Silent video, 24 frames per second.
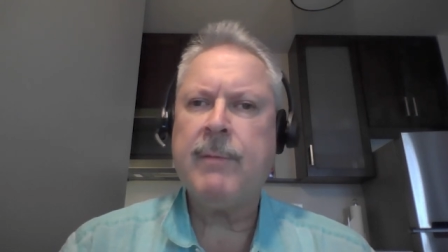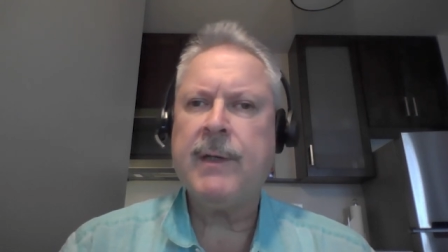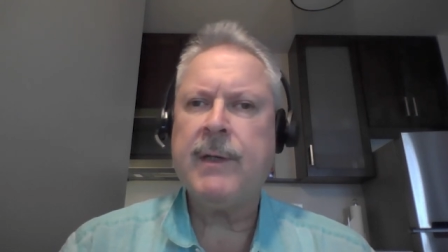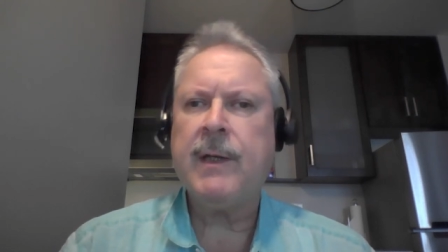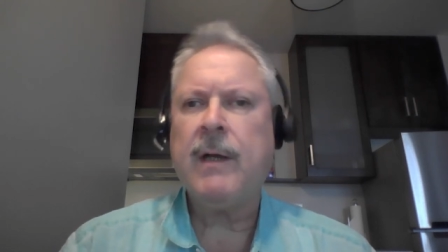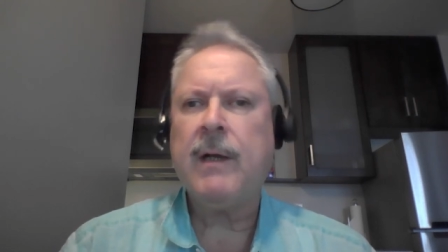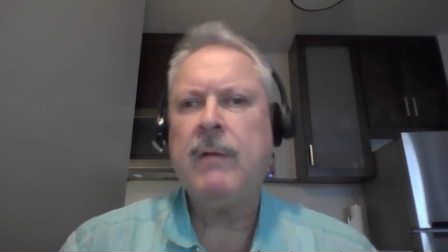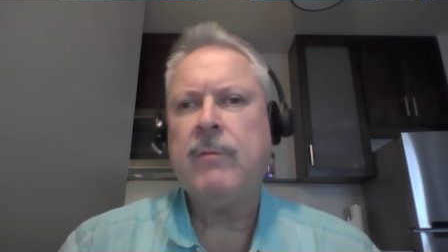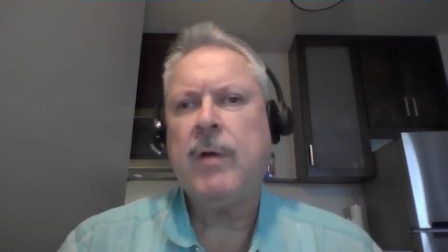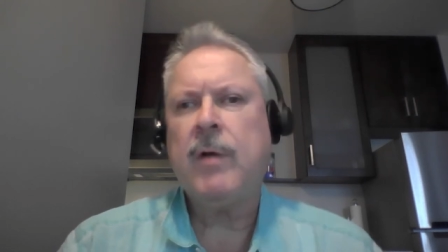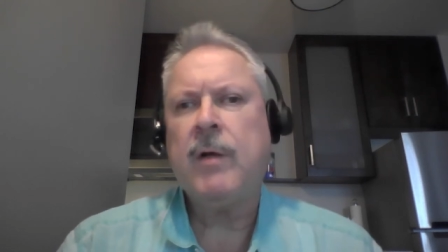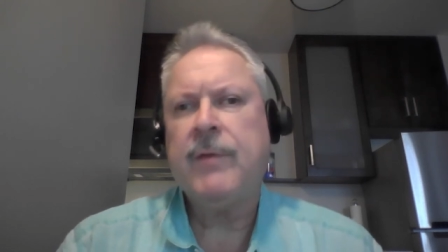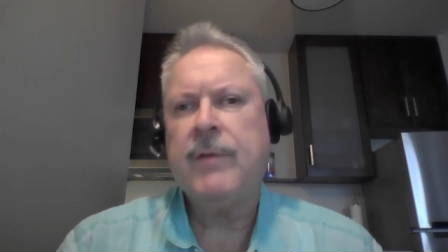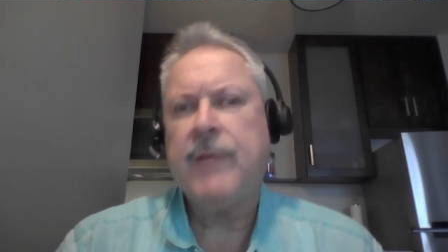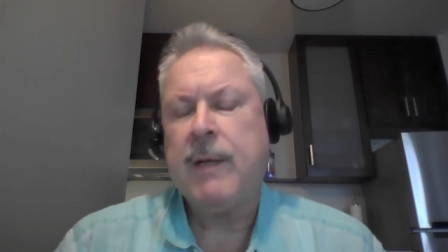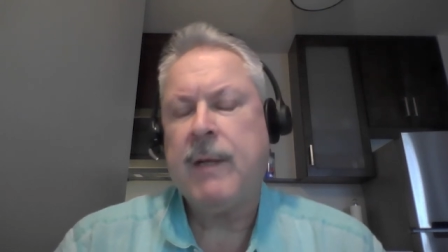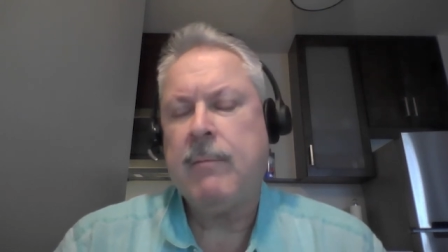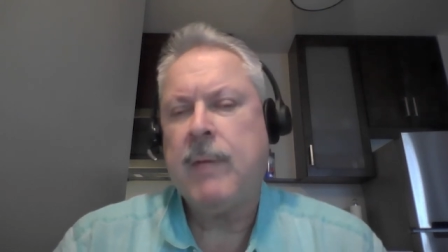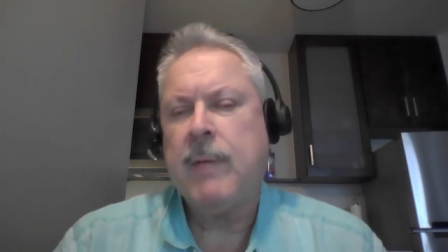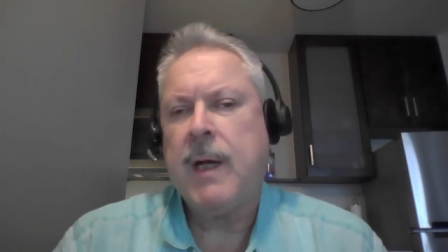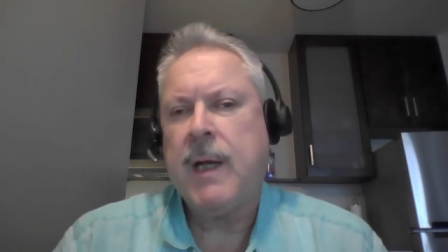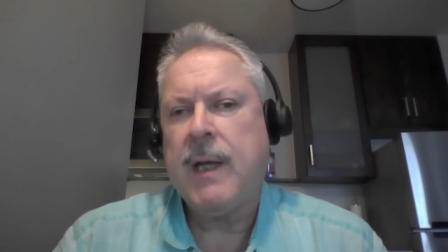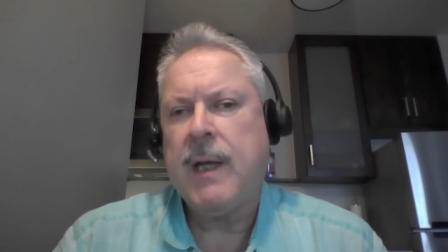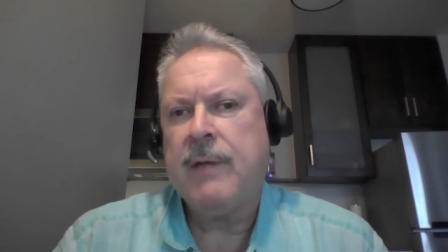I'll take
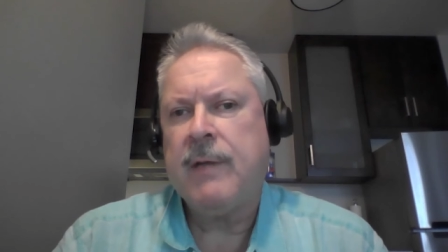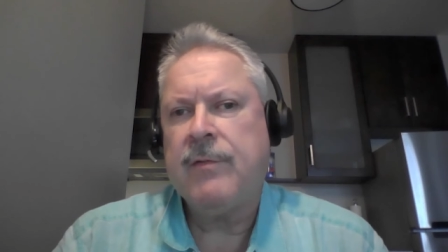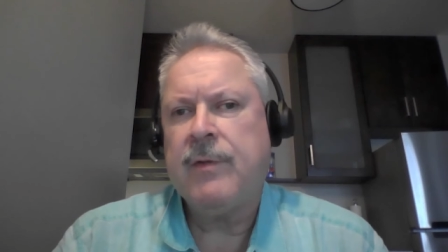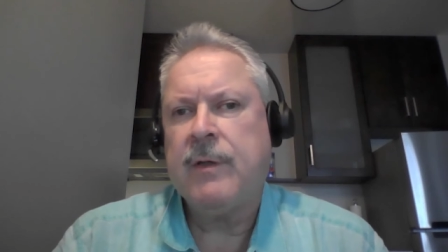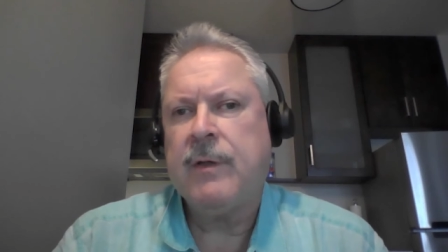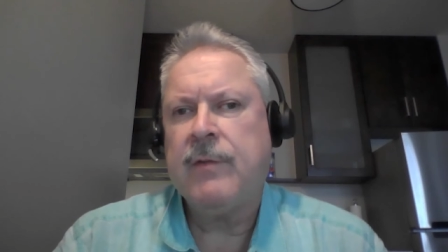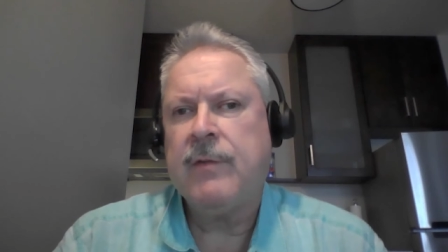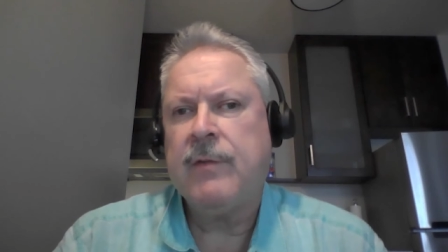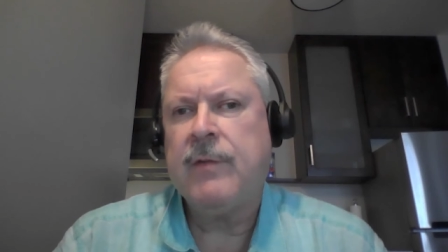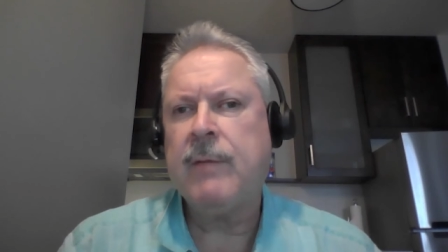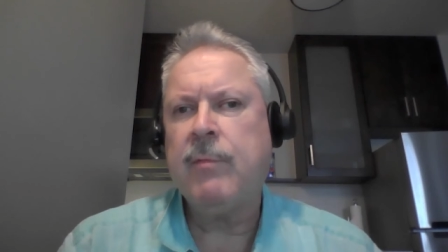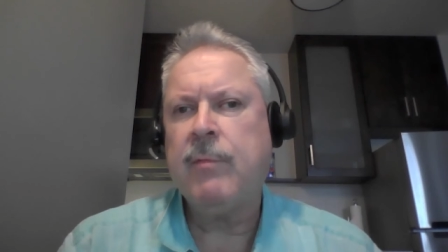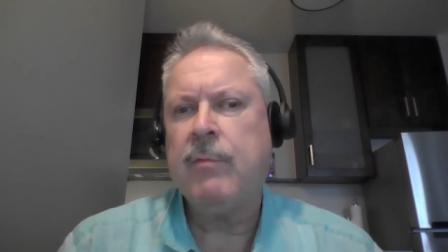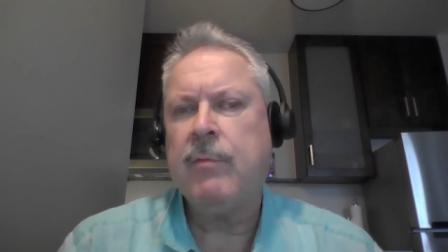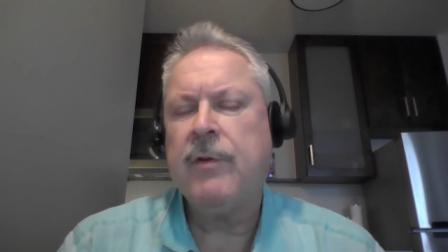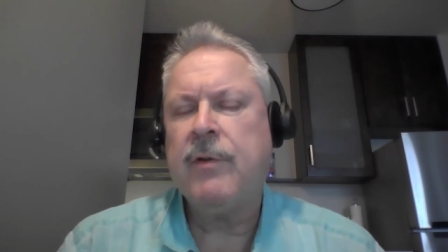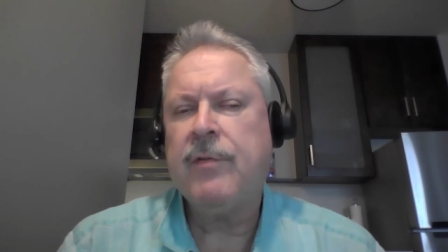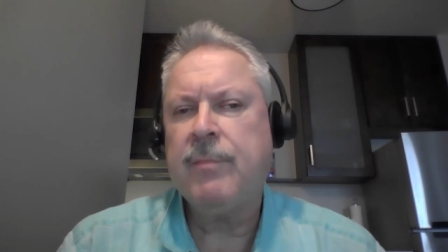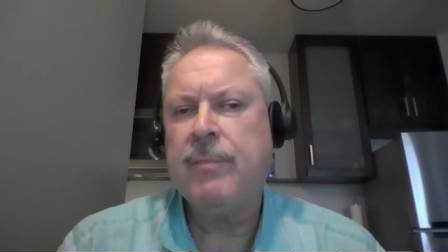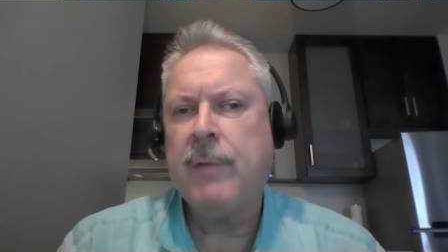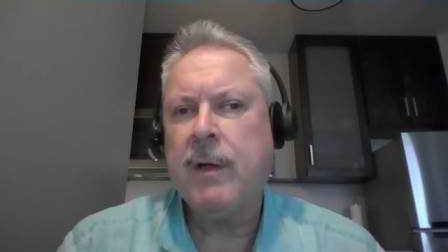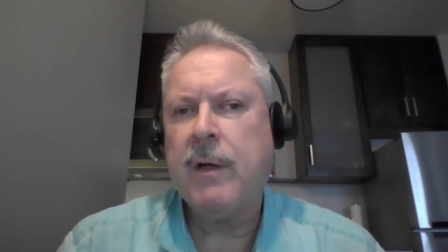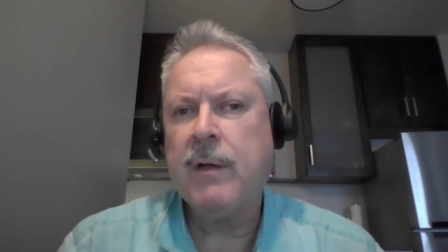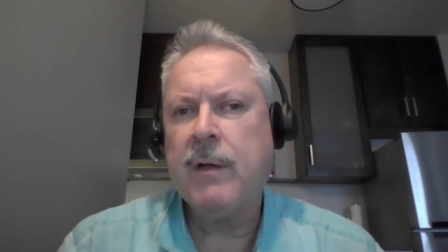mine as an example. We're a
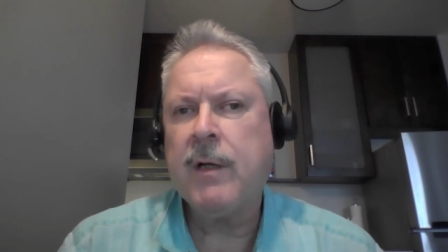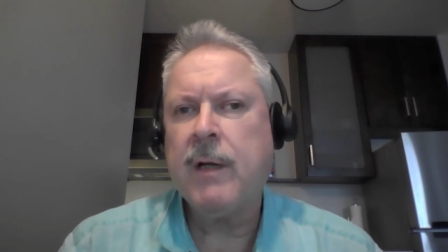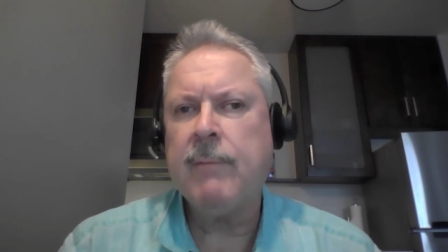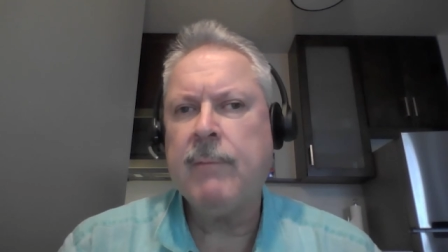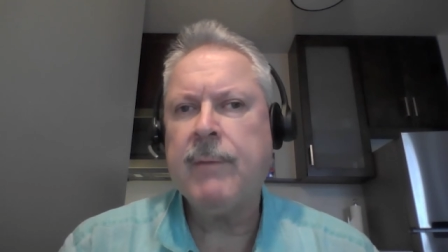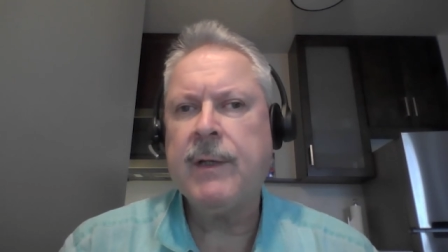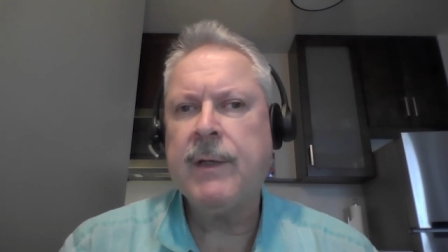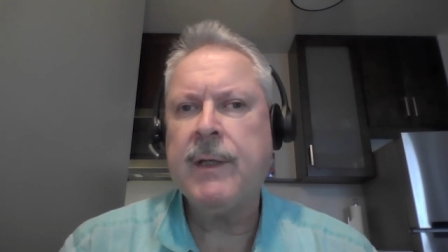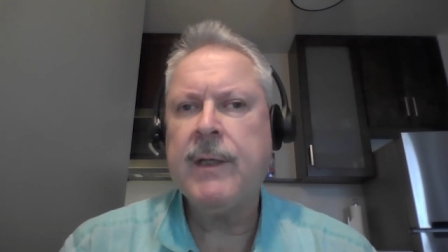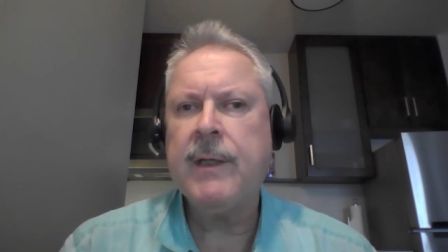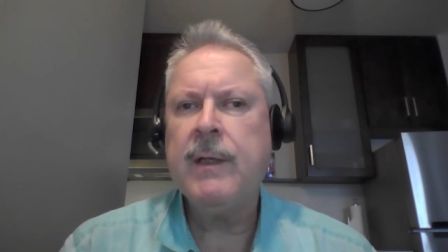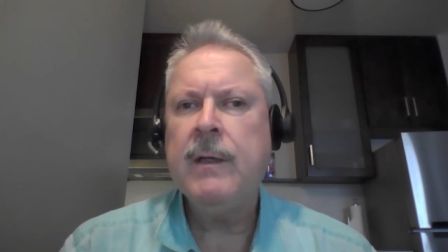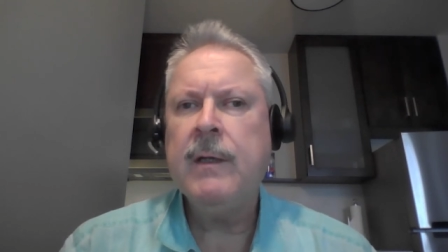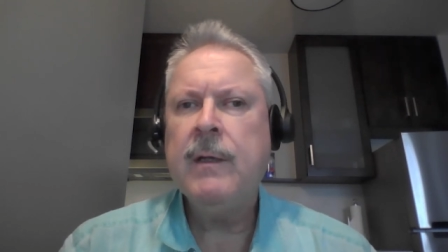small company.